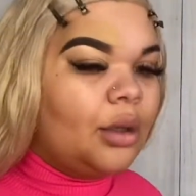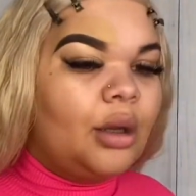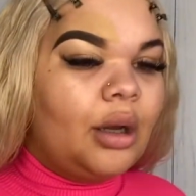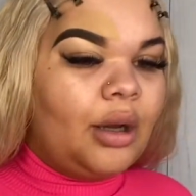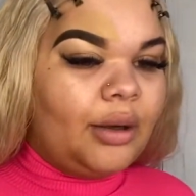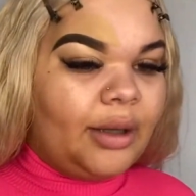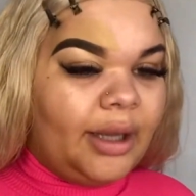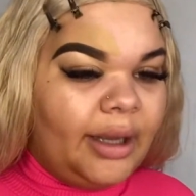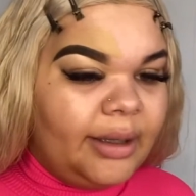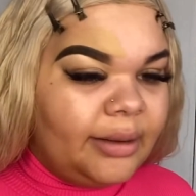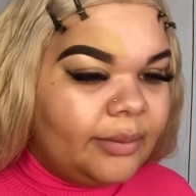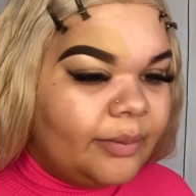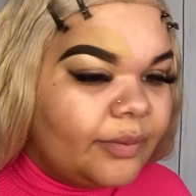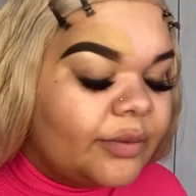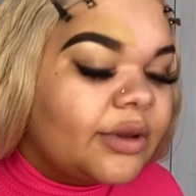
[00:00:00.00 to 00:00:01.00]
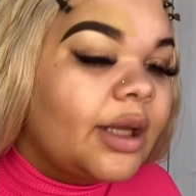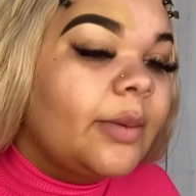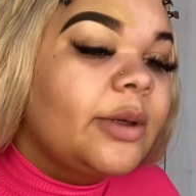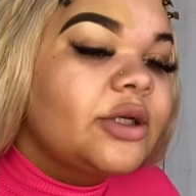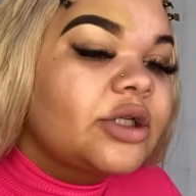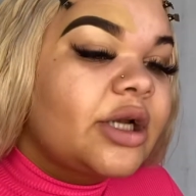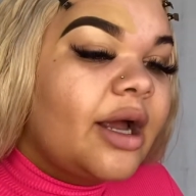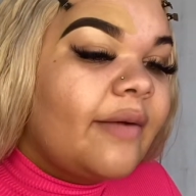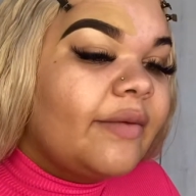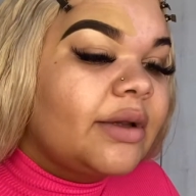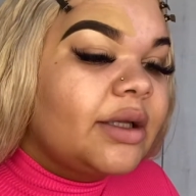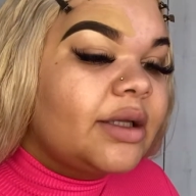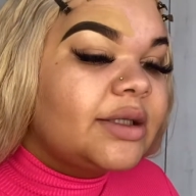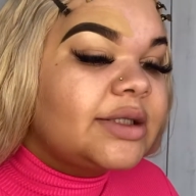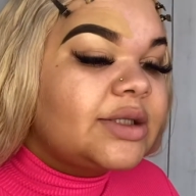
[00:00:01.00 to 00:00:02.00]
Okay, then we should have a
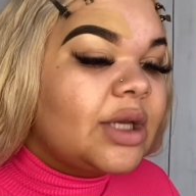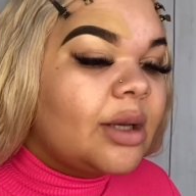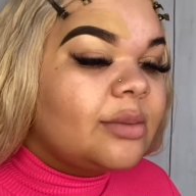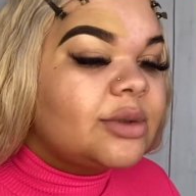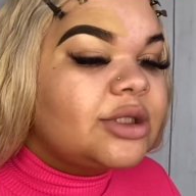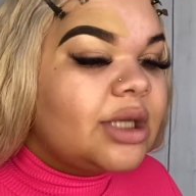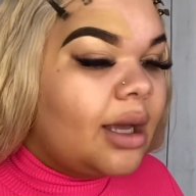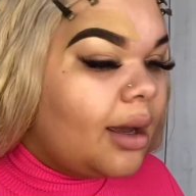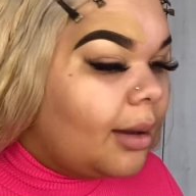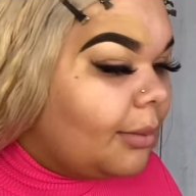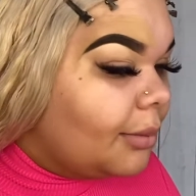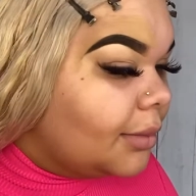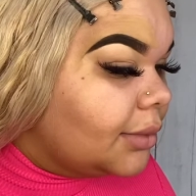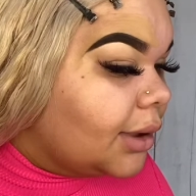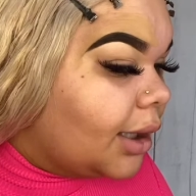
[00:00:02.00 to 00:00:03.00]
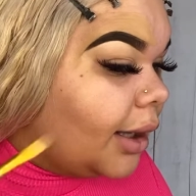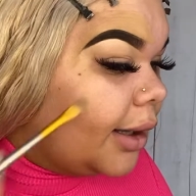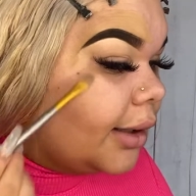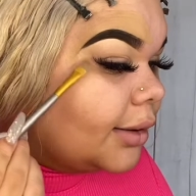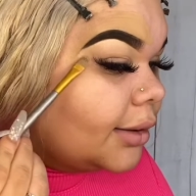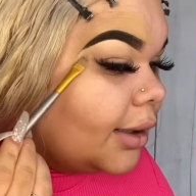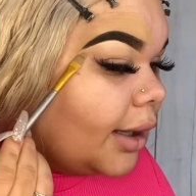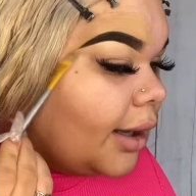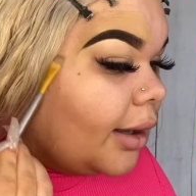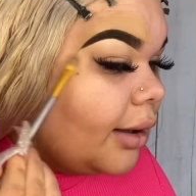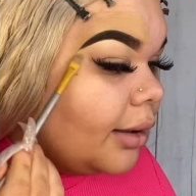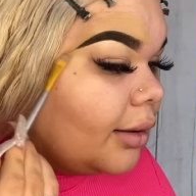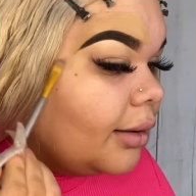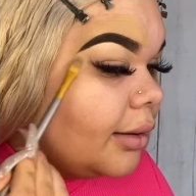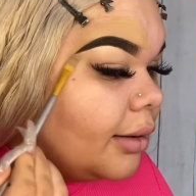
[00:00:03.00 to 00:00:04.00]
little some like
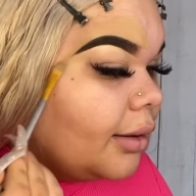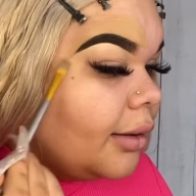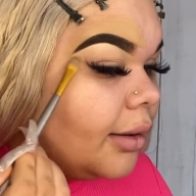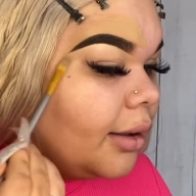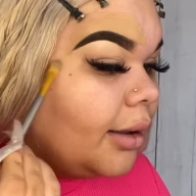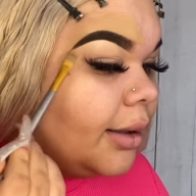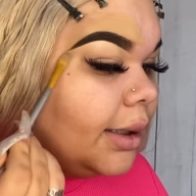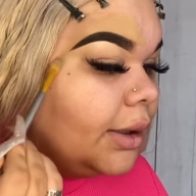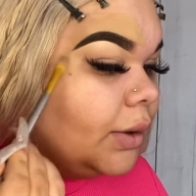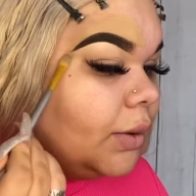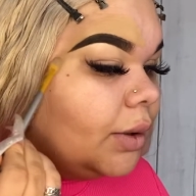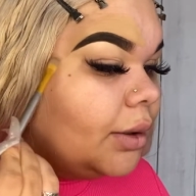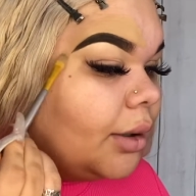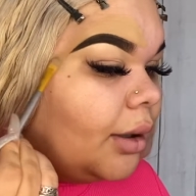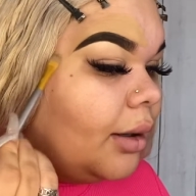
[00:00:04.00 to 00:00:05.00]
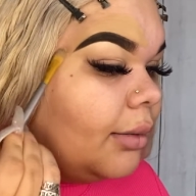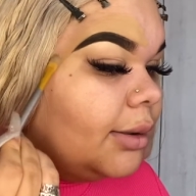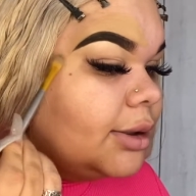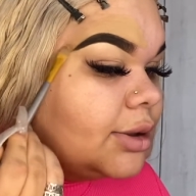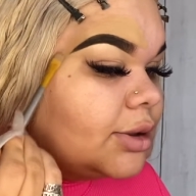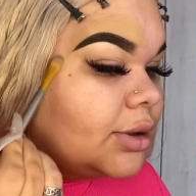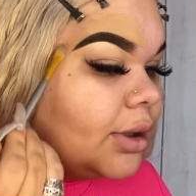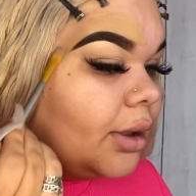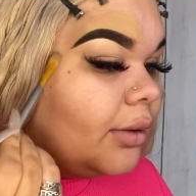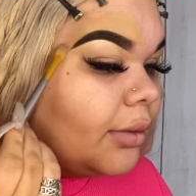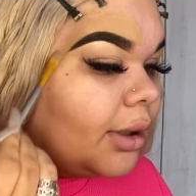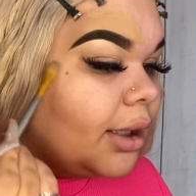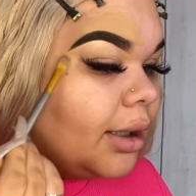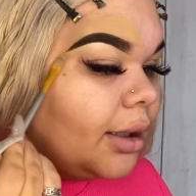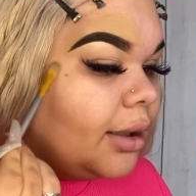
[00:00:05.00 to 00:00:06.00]
that. And then you can always go
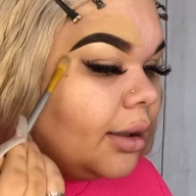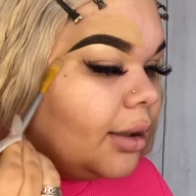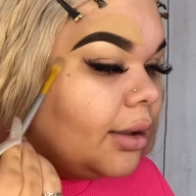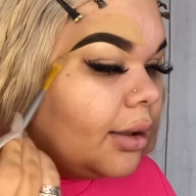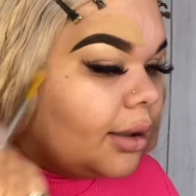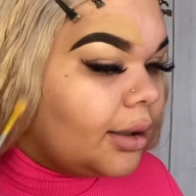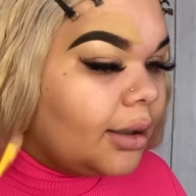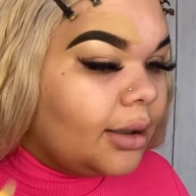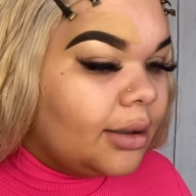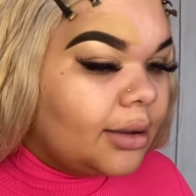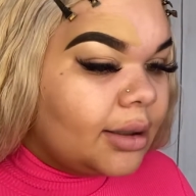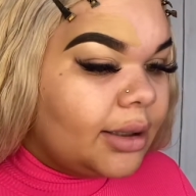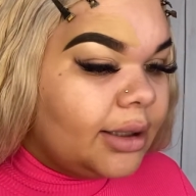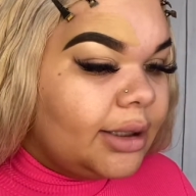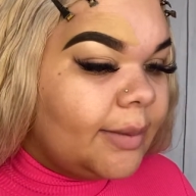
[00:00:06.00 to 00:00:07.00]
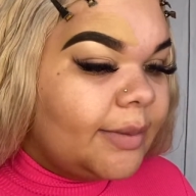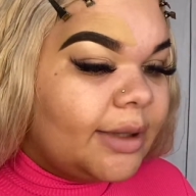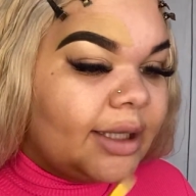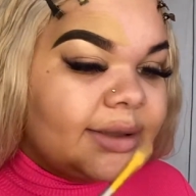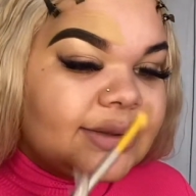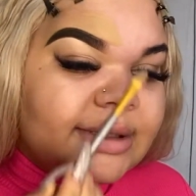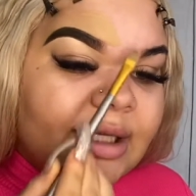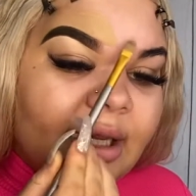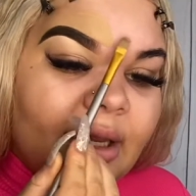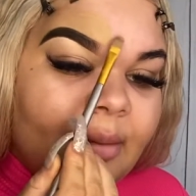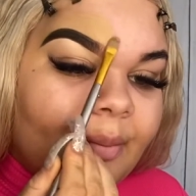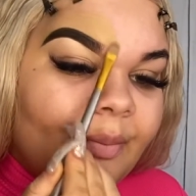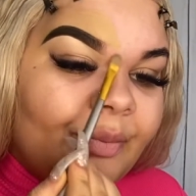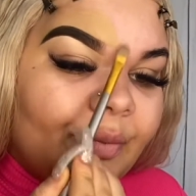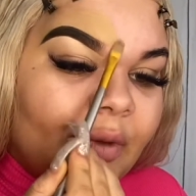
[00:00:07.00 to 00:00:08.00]
in and clean up that
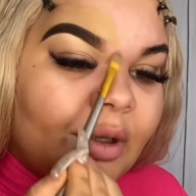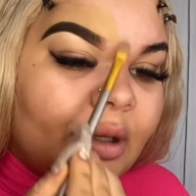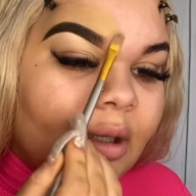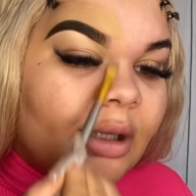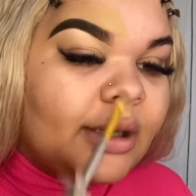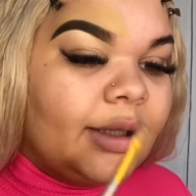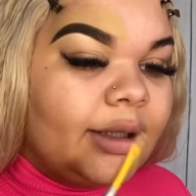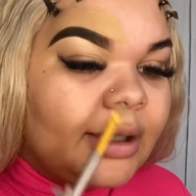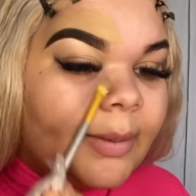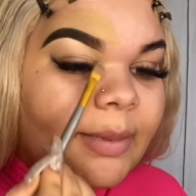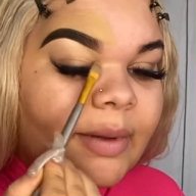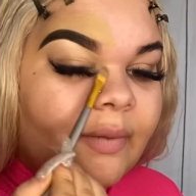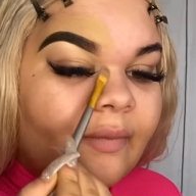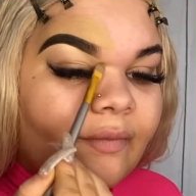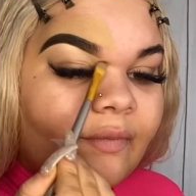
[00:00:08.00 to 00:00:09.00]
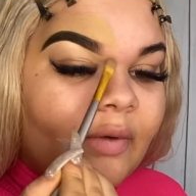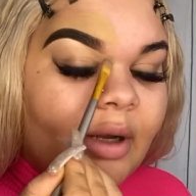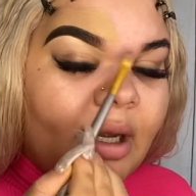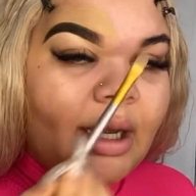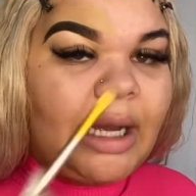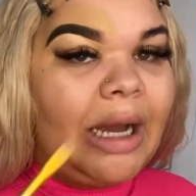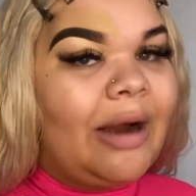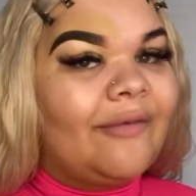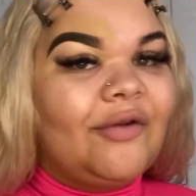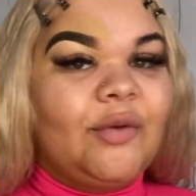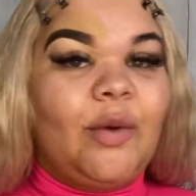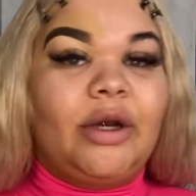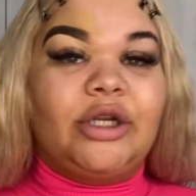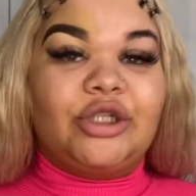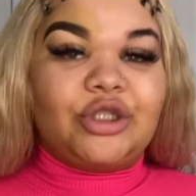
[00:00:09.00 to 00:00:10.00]
tip, clean up the front, however you
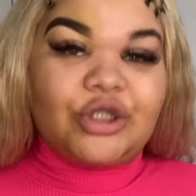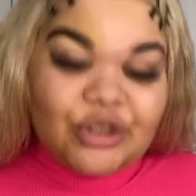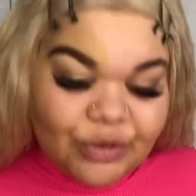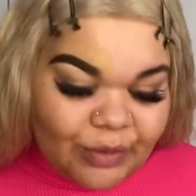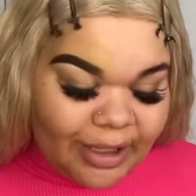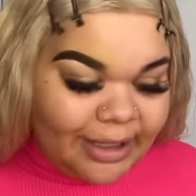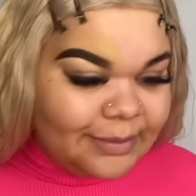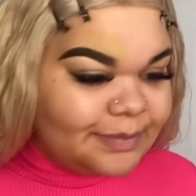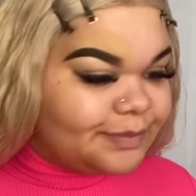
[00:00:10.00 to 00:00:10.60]
want to do it.